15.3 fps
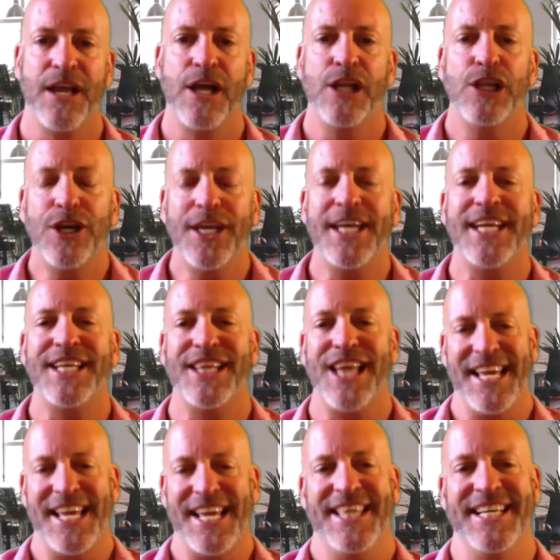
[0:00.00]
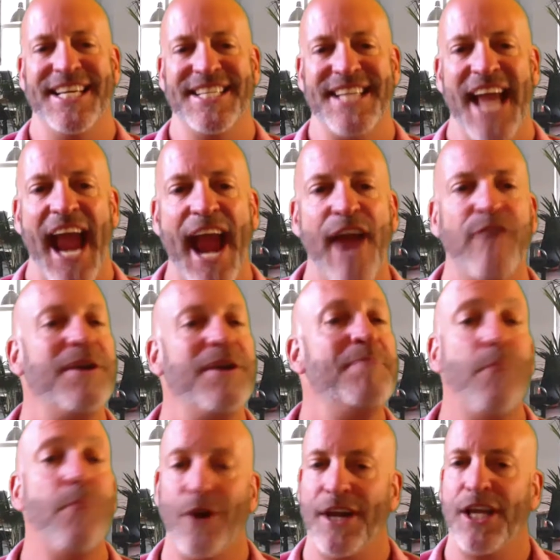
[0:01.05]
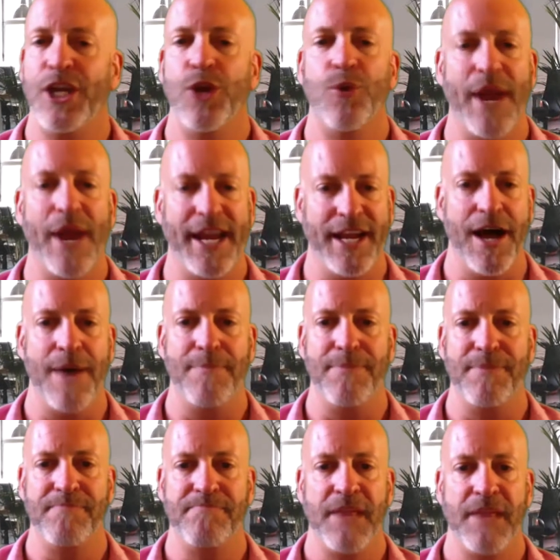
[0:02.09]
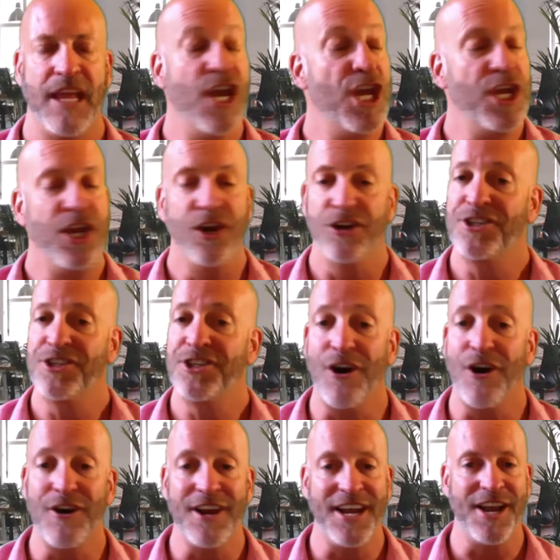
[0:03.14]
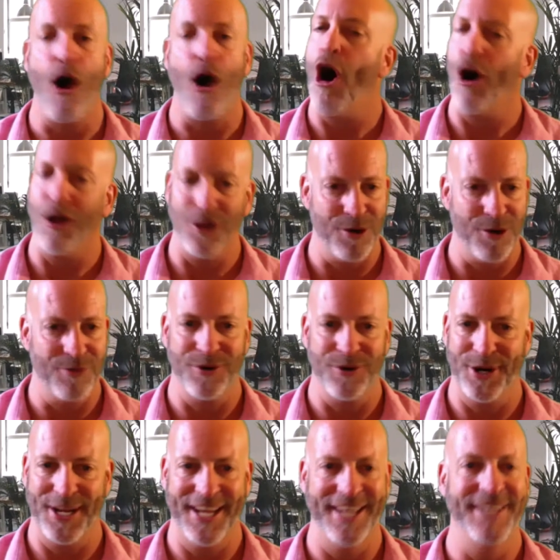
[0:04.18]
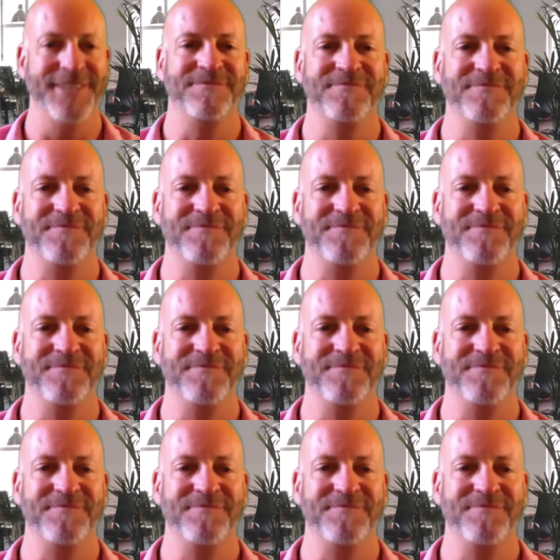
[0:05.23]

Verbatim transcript: Look at it like this every morning you wake up, you're starting all over again.